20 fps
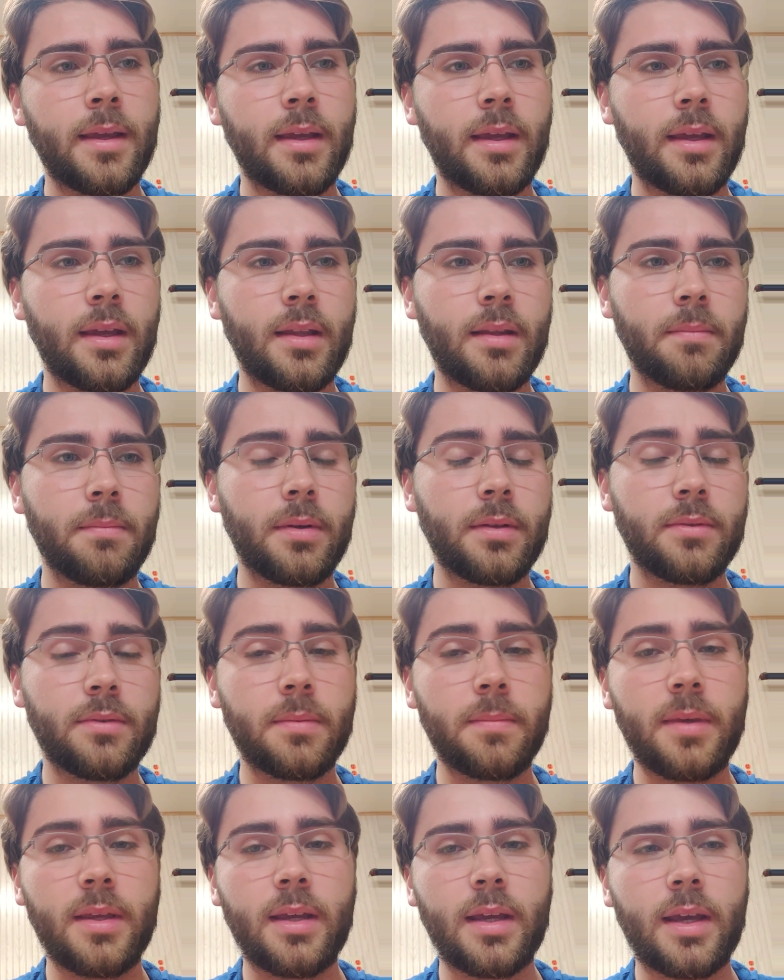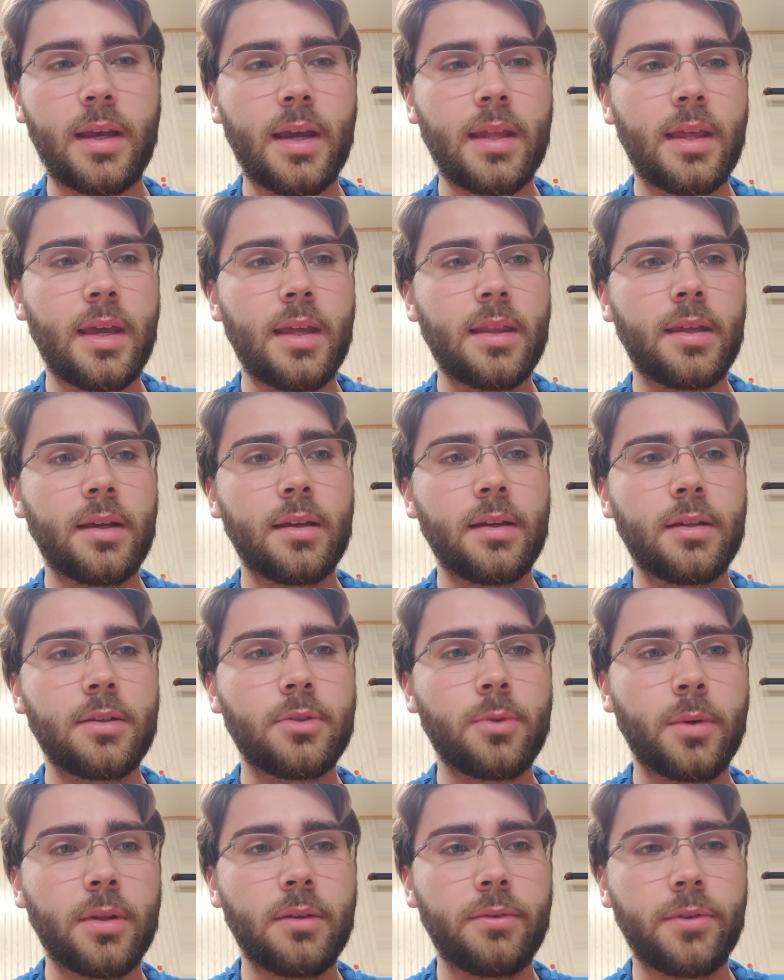But to me, it kind of had like a
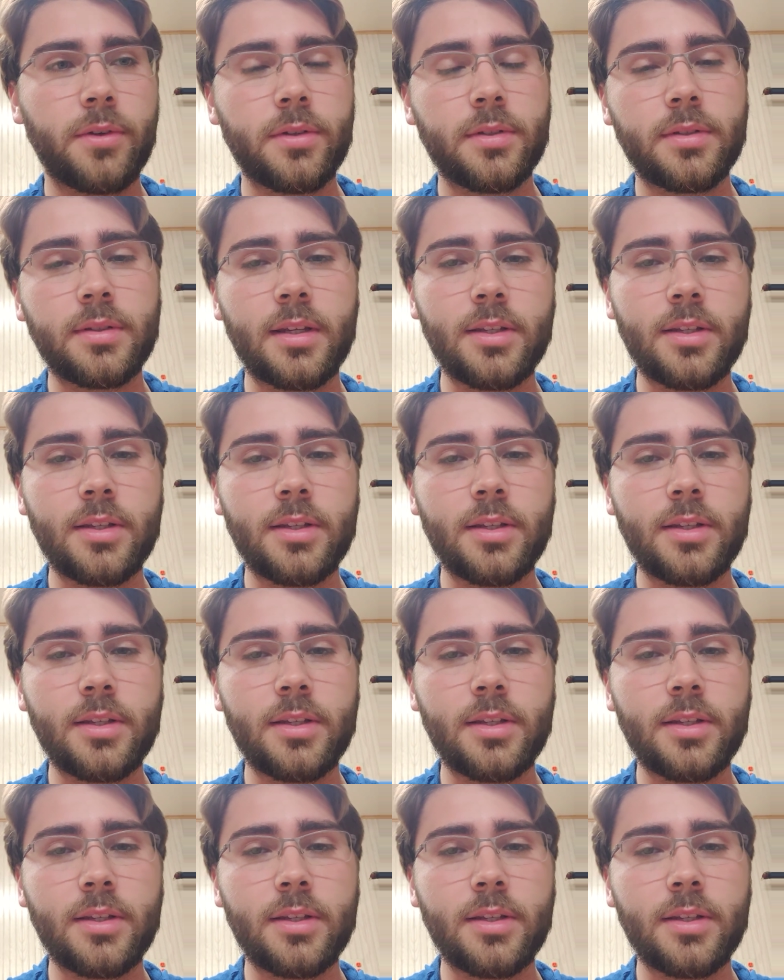21st